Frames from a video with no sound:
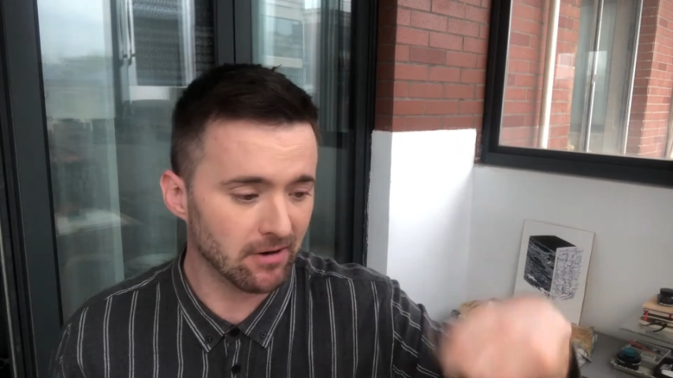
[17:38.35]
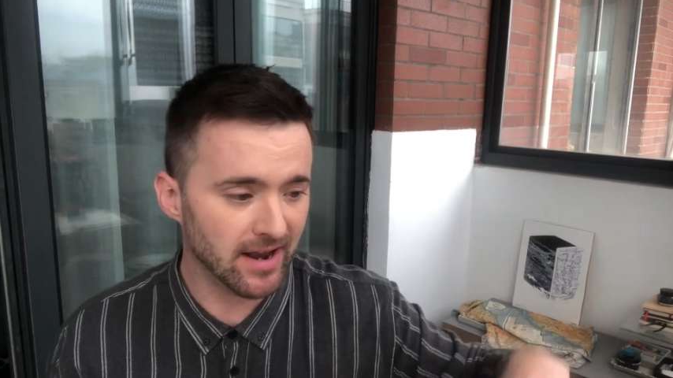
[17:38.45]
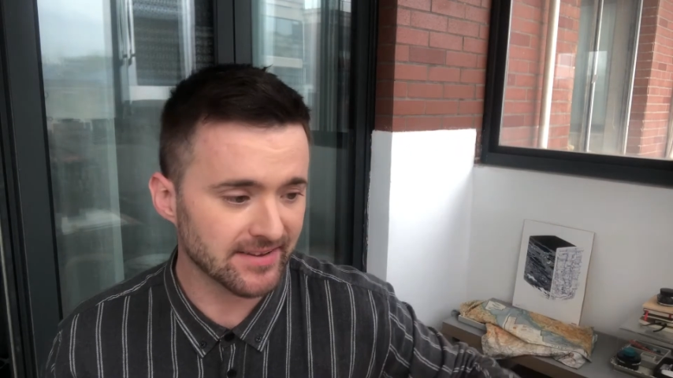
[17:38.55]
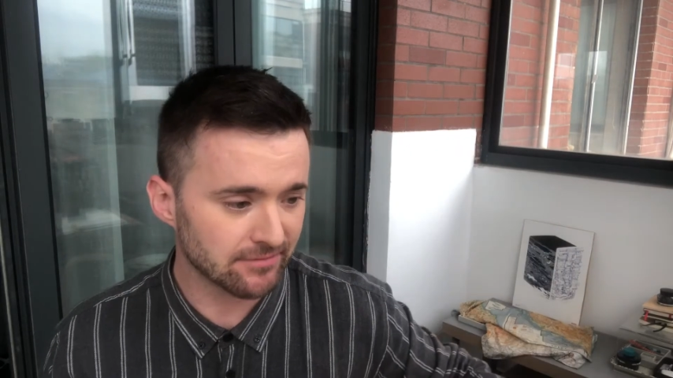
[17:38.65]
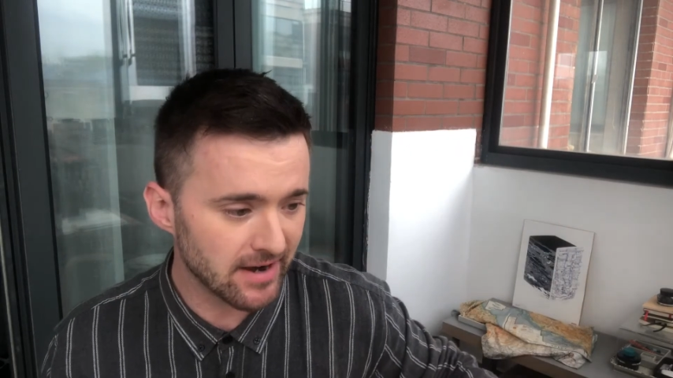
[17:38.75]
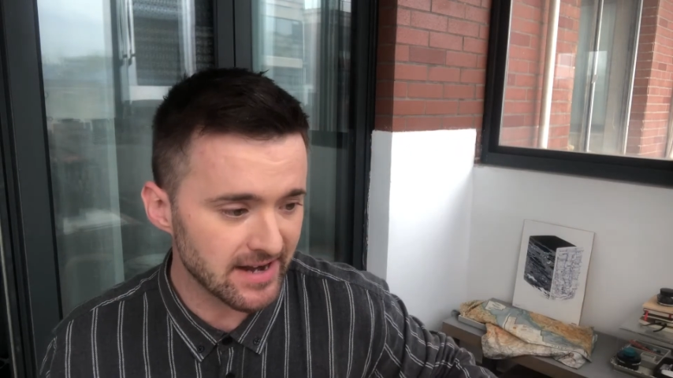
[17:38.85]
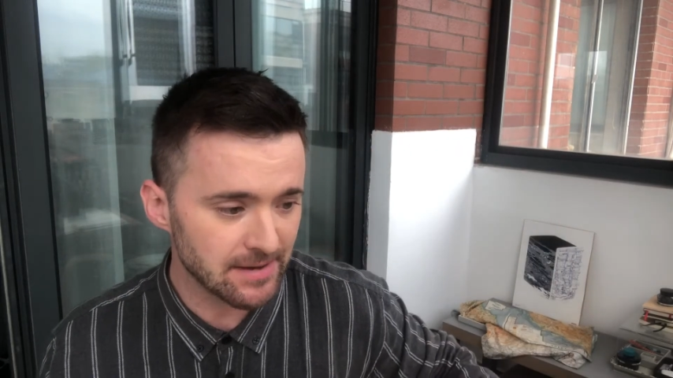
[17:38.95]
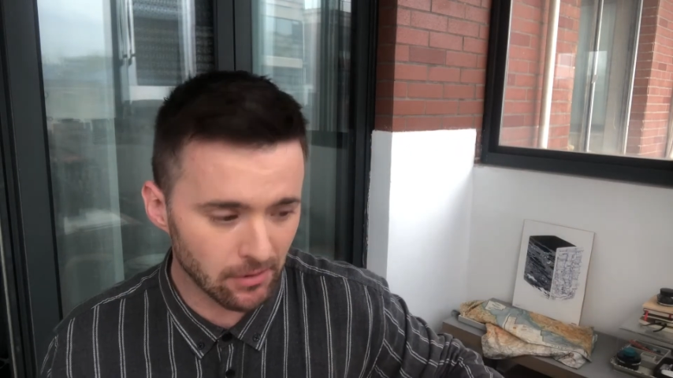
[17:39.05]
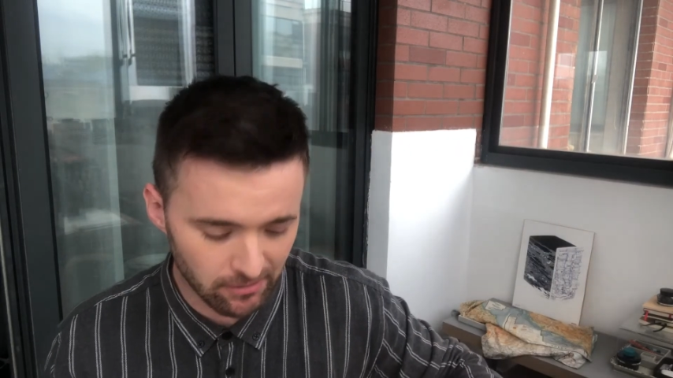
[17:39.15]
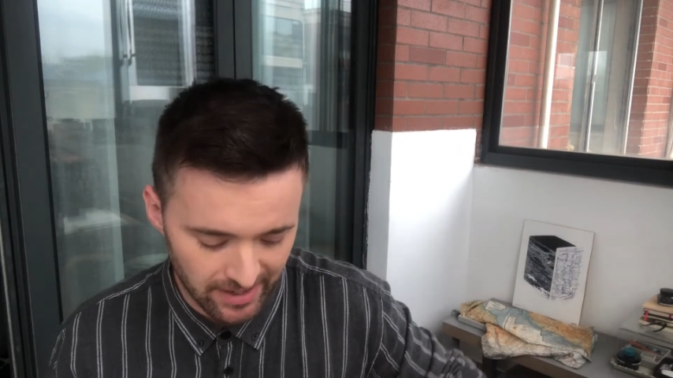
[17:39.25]
less ready
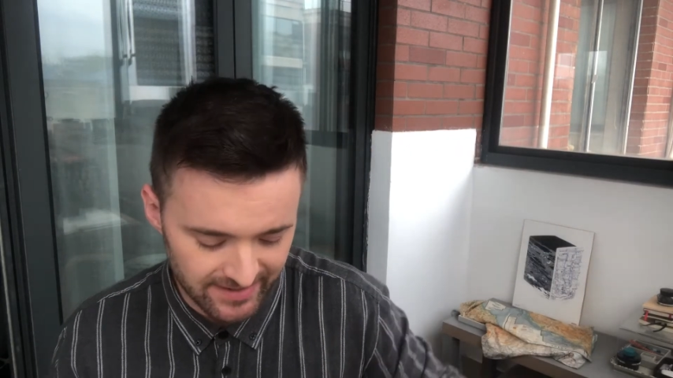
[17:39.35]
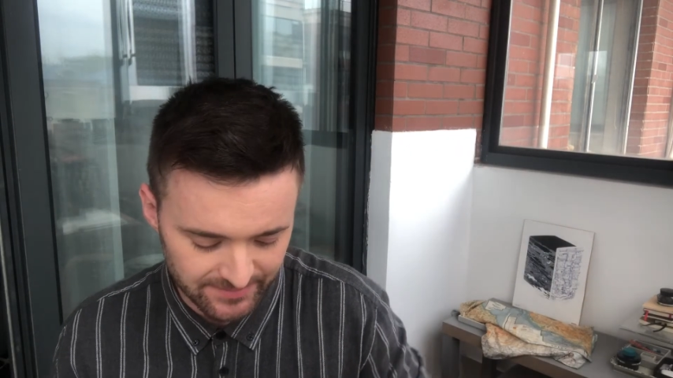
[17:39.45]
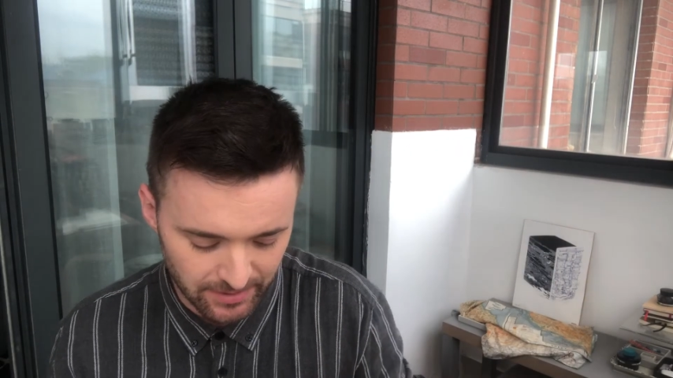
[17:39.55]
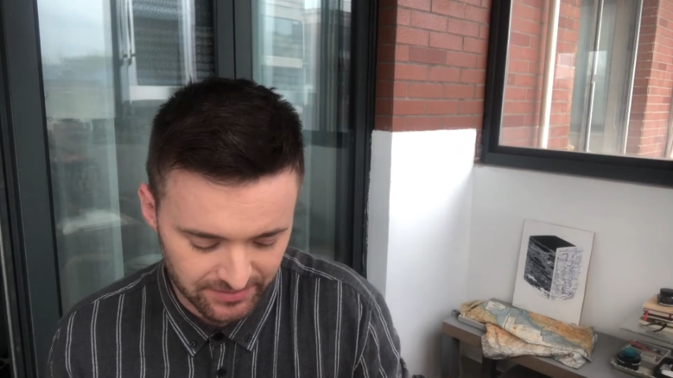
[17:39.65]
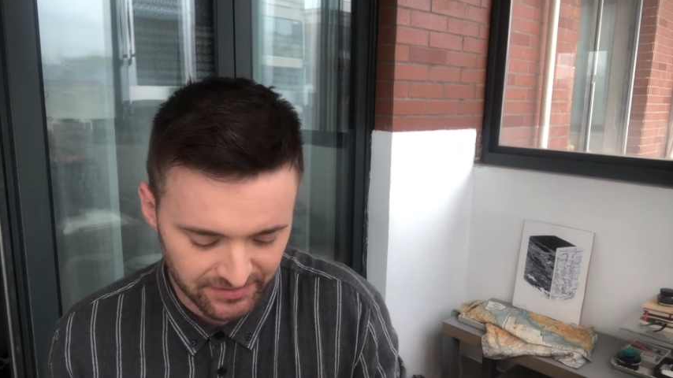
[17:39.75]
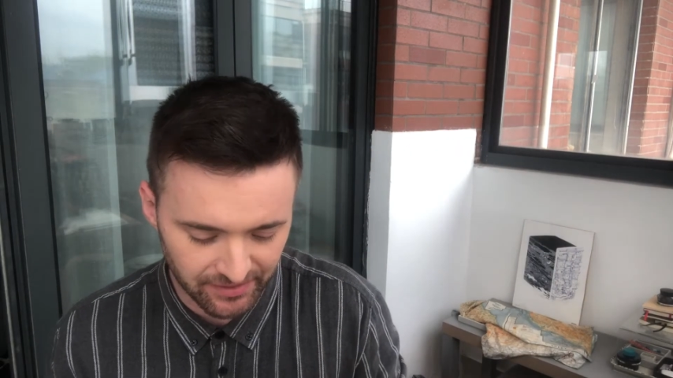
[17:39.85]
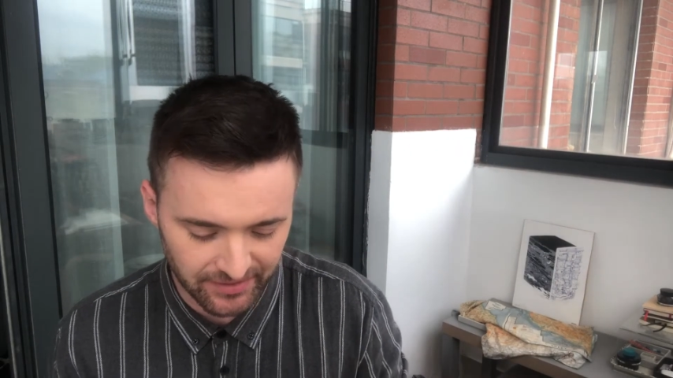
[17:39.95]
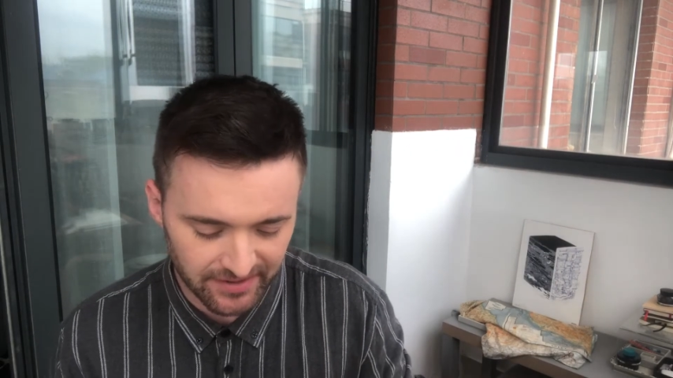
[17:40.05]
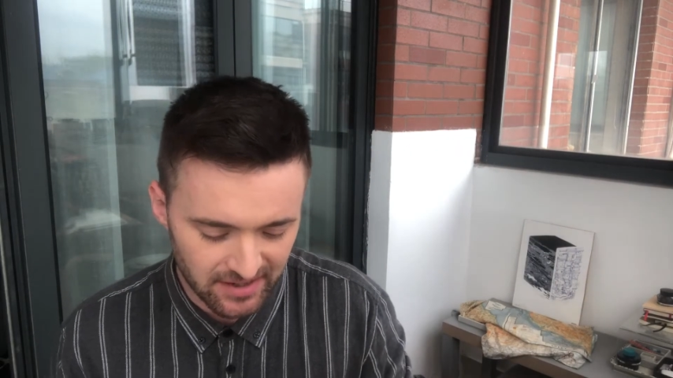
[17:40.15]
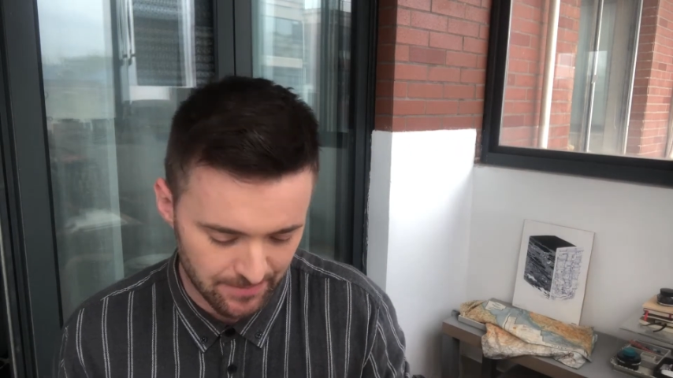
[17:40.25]
more or less most of the
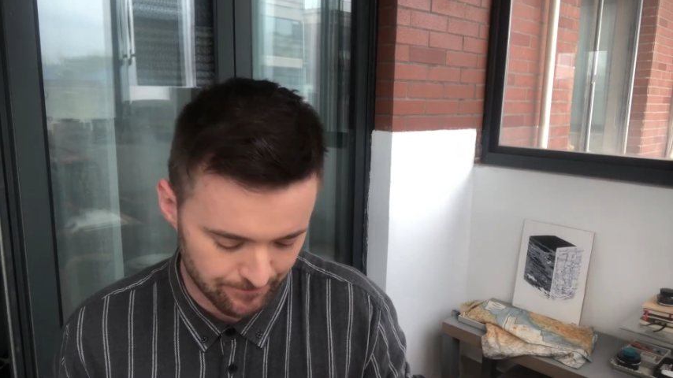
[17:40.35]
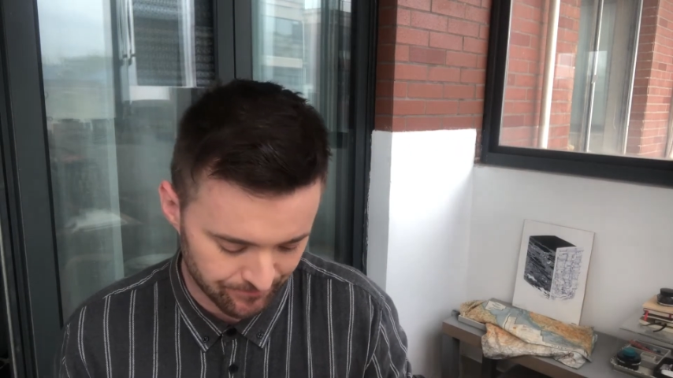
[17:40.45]
time.